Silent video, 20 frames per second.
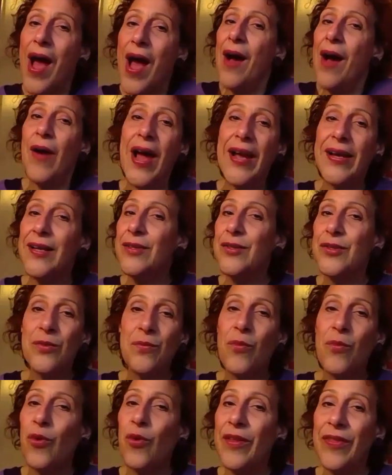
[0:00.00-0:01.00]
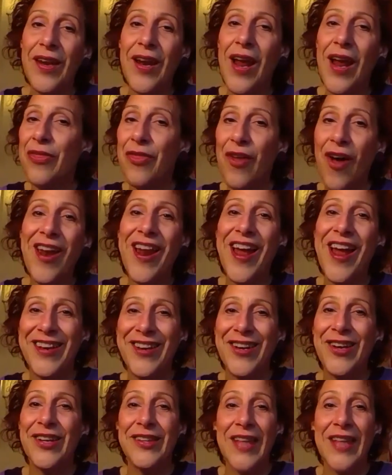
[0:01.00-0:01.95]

I can do more than I thought I could.